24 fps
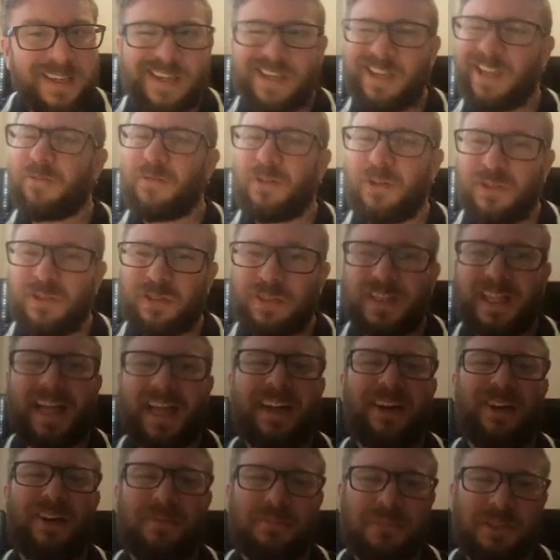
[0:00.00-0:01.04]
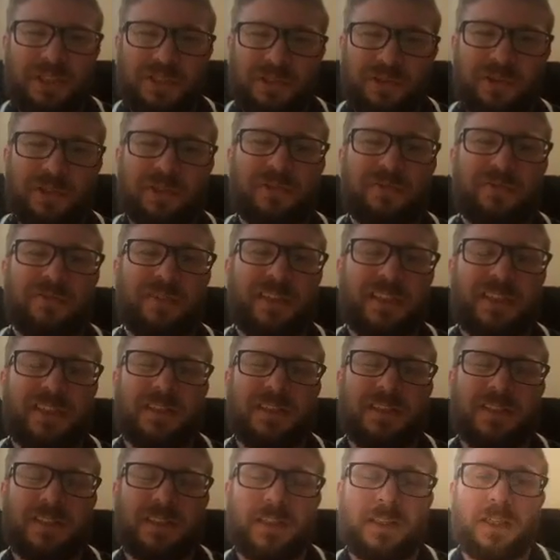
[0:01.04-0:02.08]
If you do that, I'm sure you'll reach your
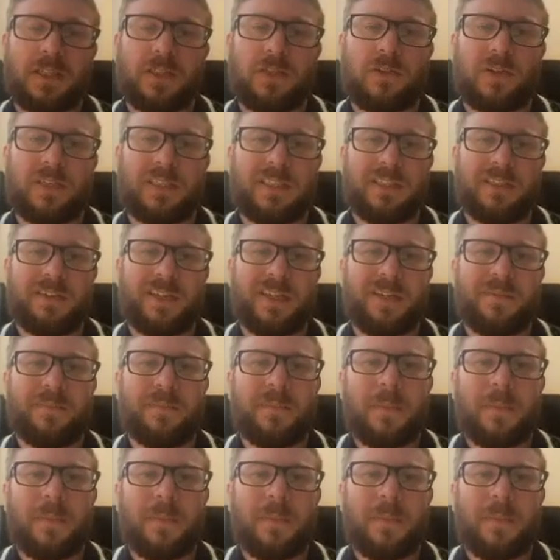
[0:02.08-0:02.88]
success criteria.